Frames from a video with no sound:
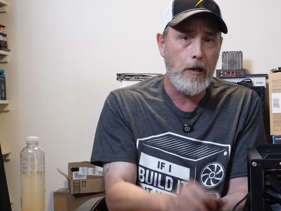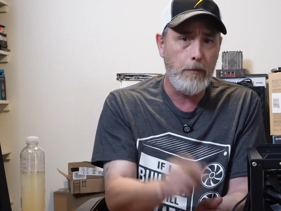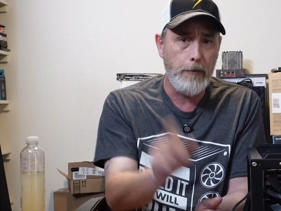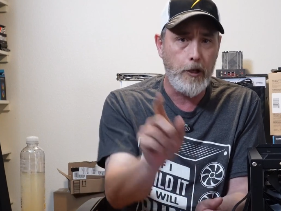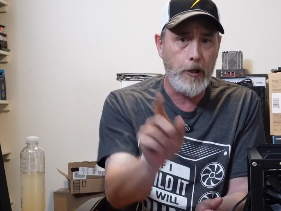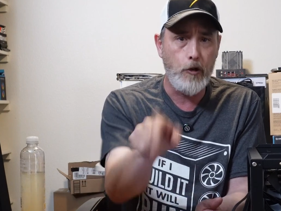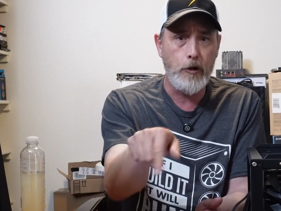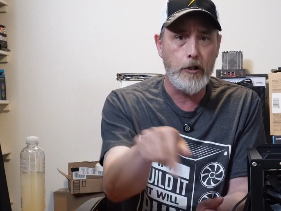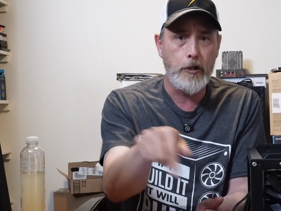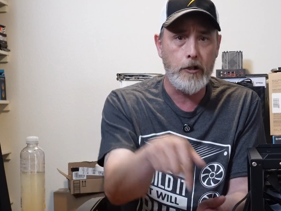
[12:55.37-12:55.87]
I'm
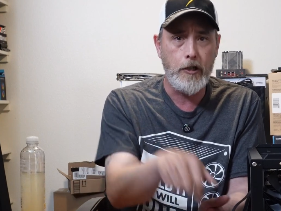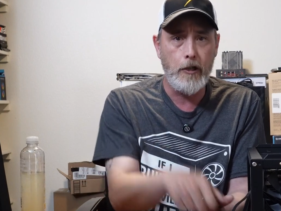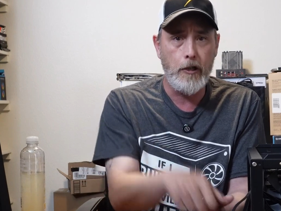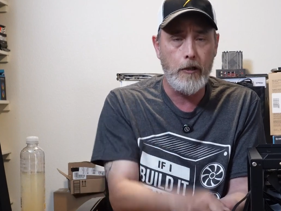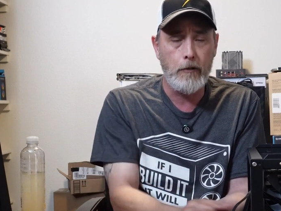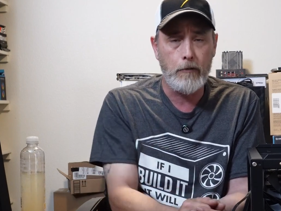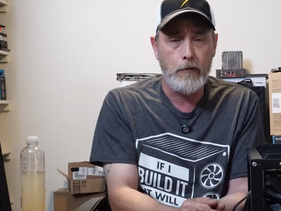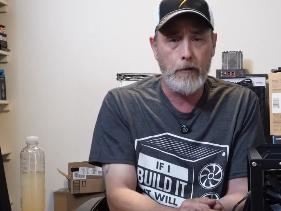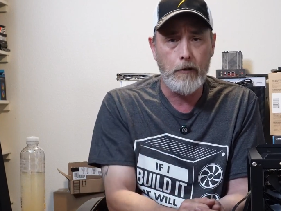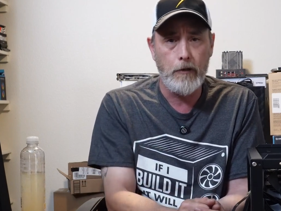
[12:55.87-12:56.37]
curious
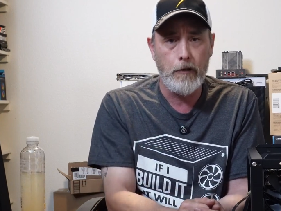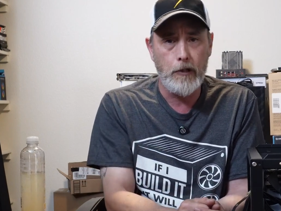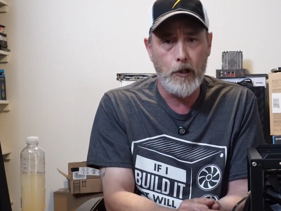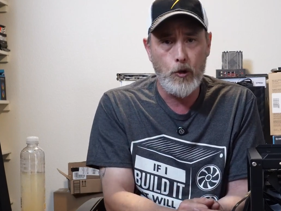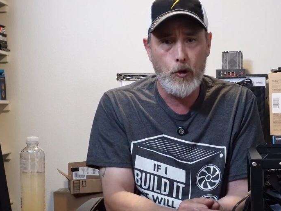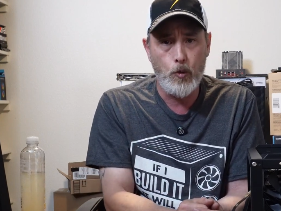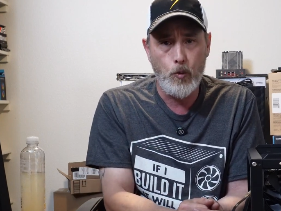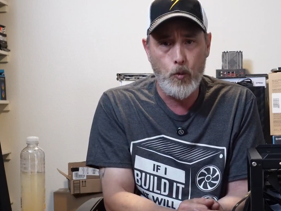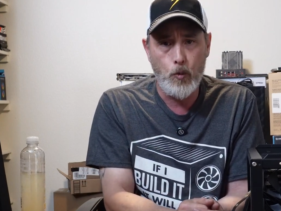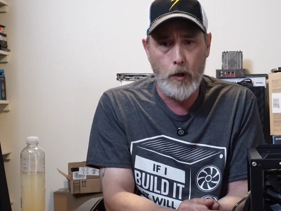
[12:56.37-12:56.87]
to
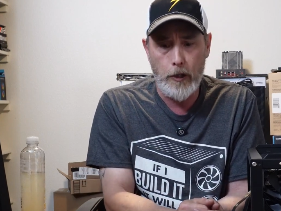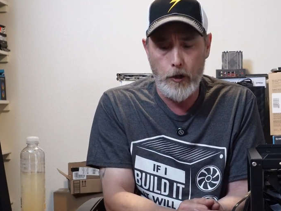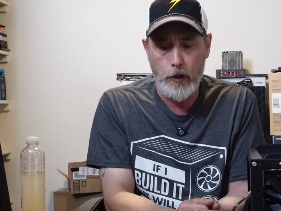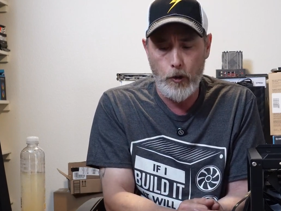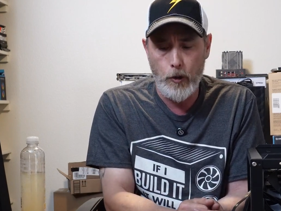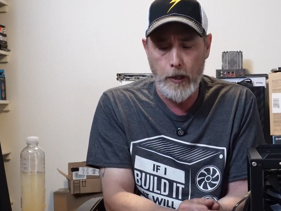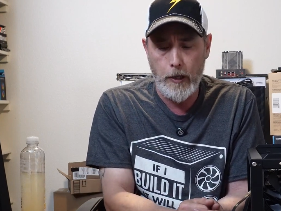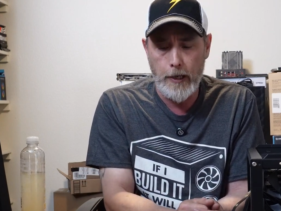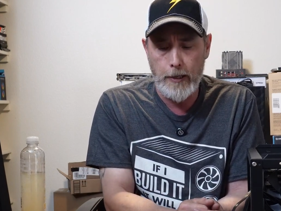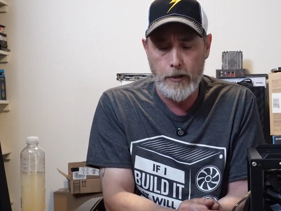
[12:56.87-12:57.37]
know what
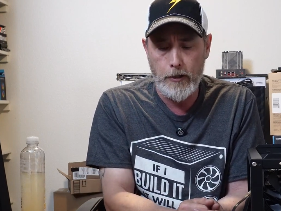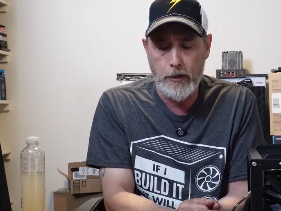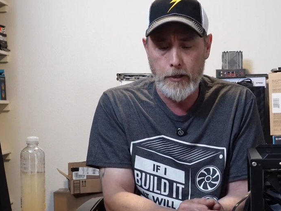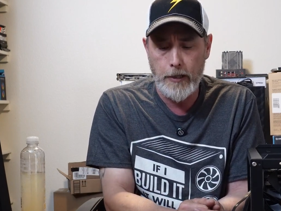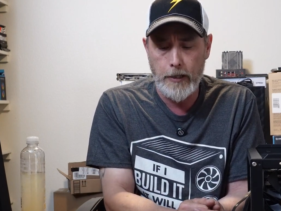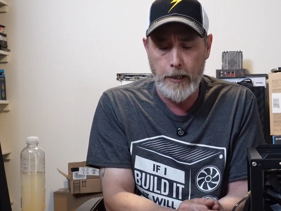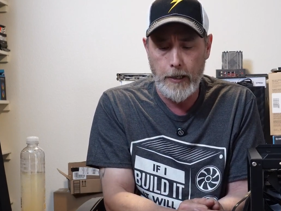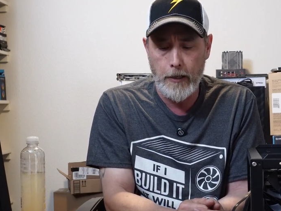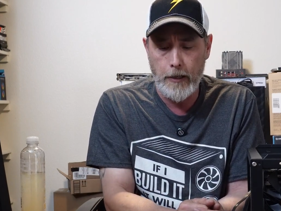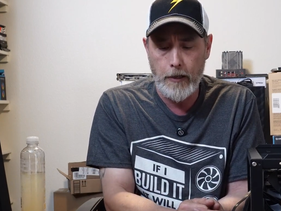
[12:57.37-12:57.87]
you guys
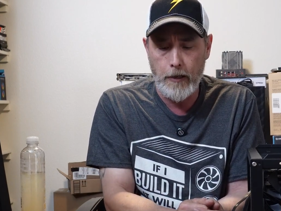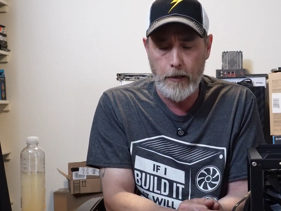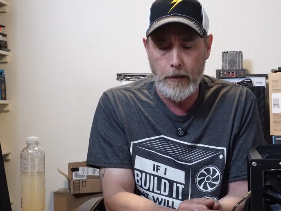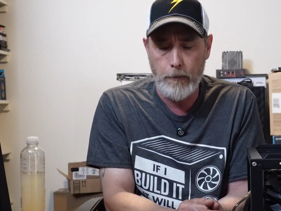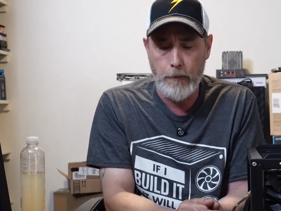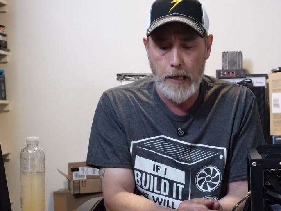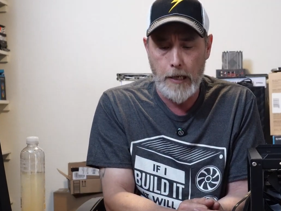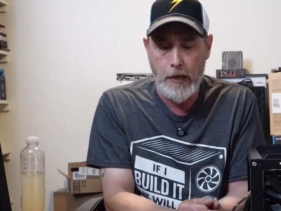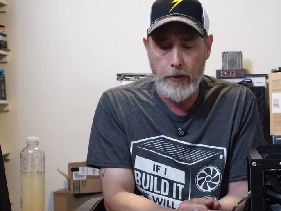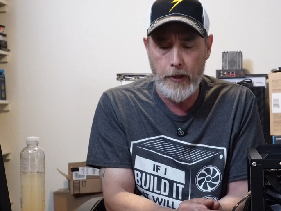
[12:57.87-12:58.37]
think
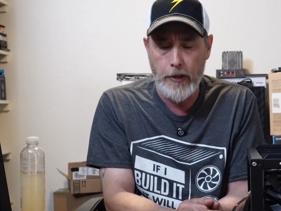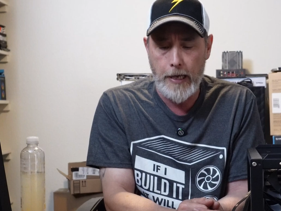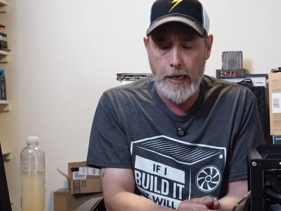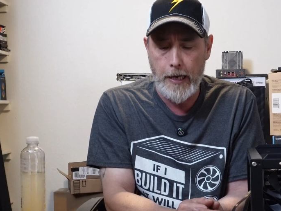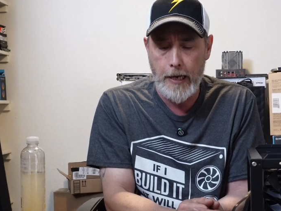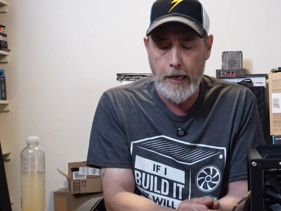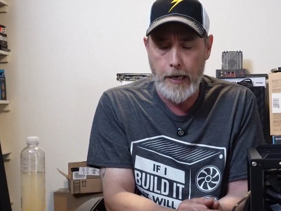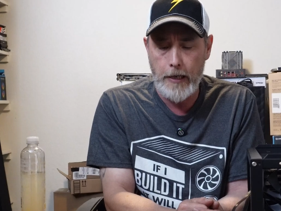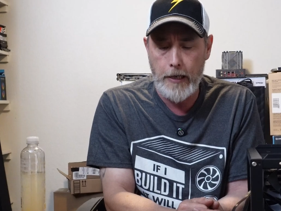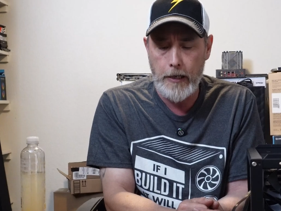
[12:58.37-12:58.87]
about
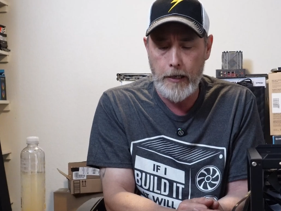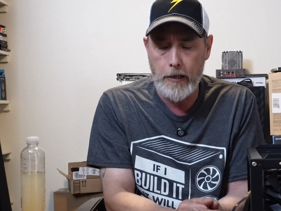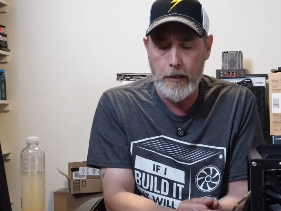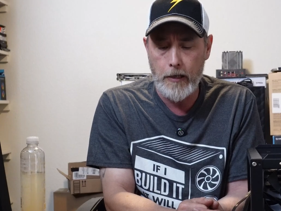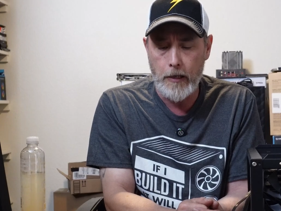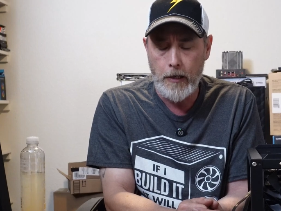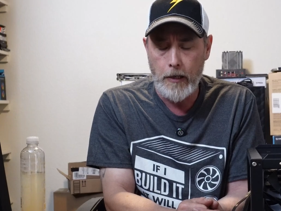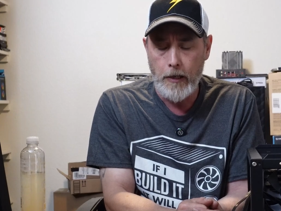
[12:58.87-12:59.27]
that idea.